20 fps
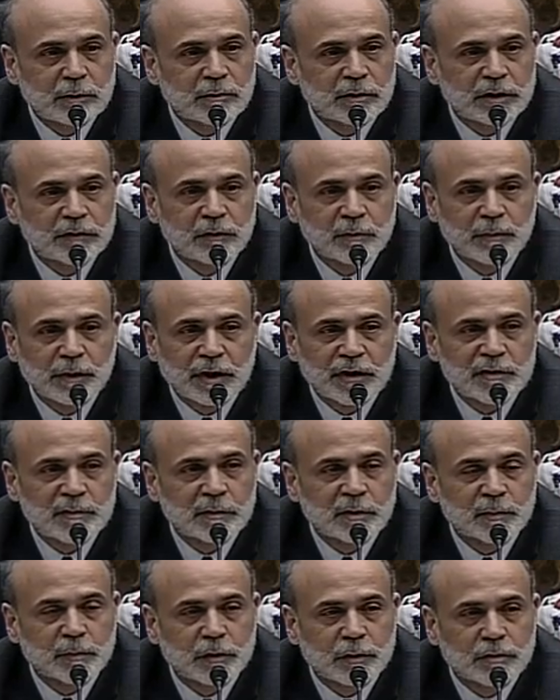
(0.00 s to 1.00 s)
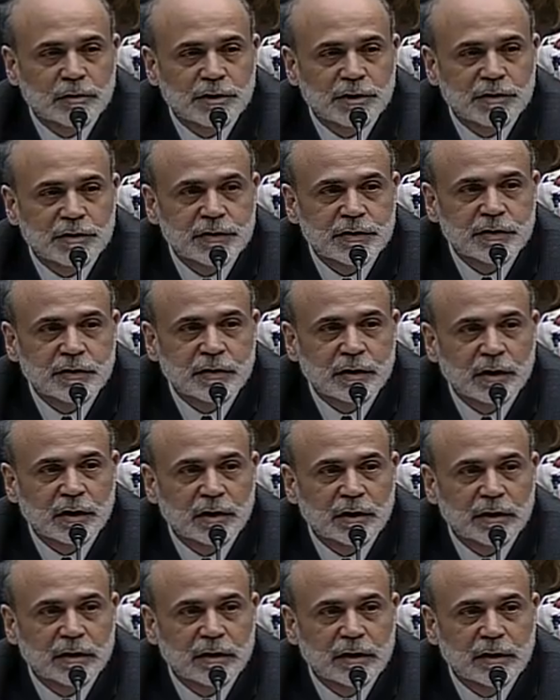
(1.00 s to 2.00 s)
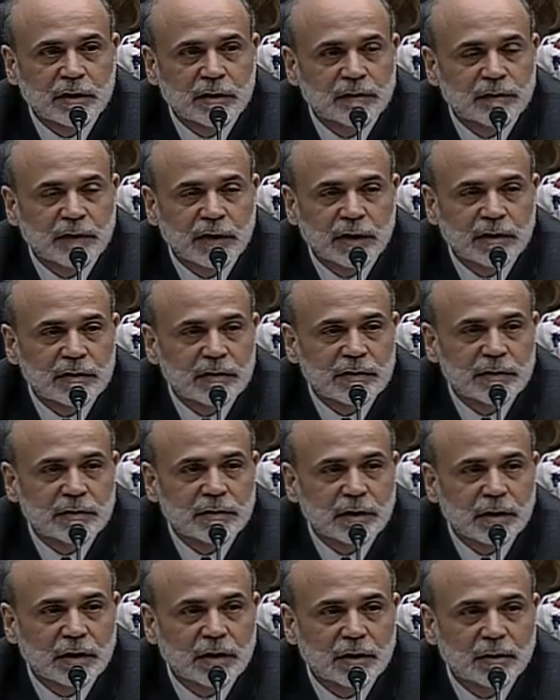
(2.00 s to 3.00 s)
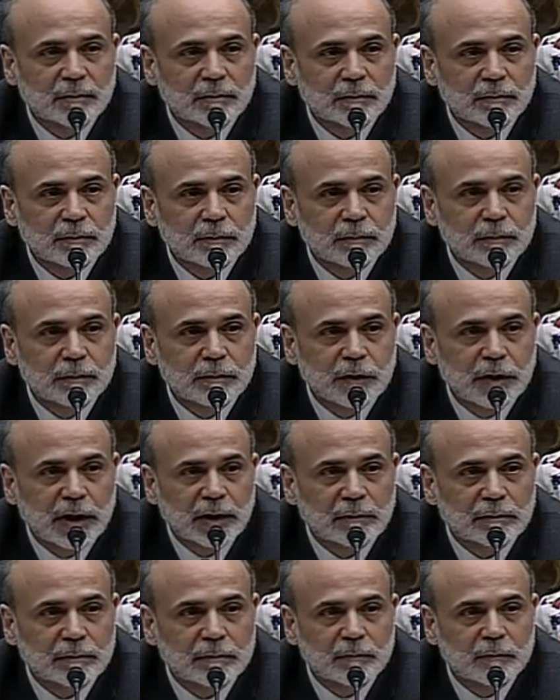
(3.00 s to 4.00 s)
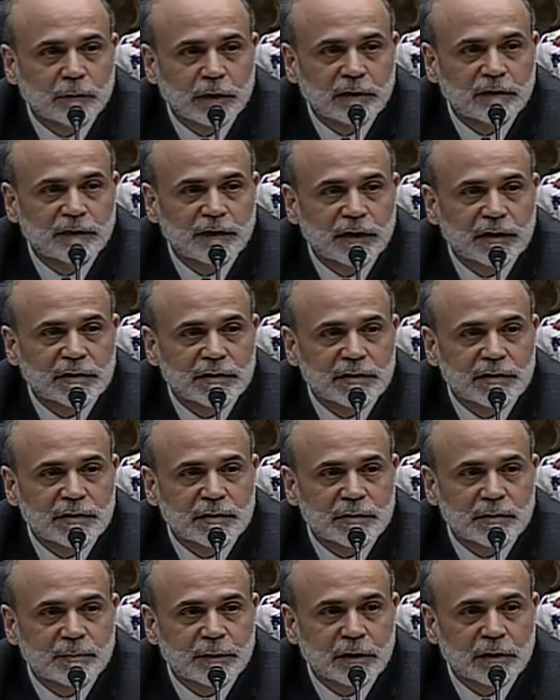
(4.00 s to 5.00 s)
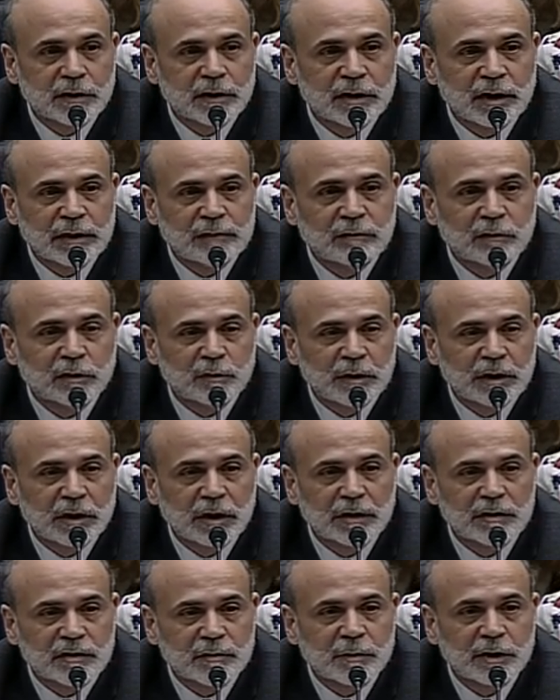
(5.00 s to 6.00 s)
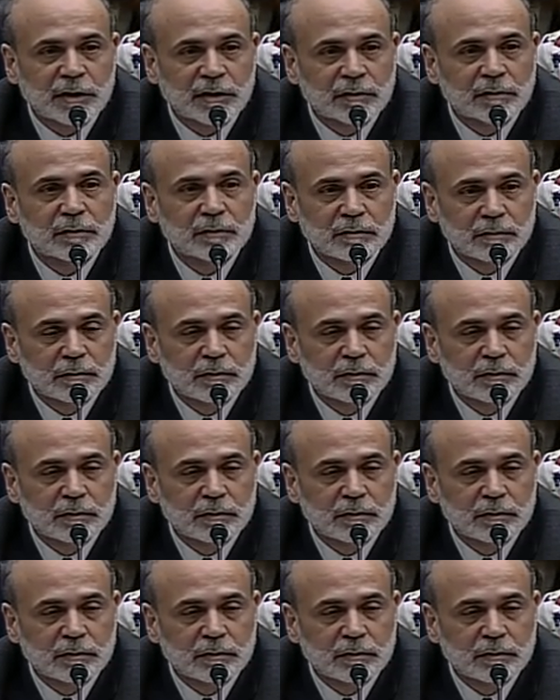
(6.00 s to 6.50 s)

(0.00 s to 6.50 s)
There were different possible approaches in the event that ring fence is apparently not even going to be consummated.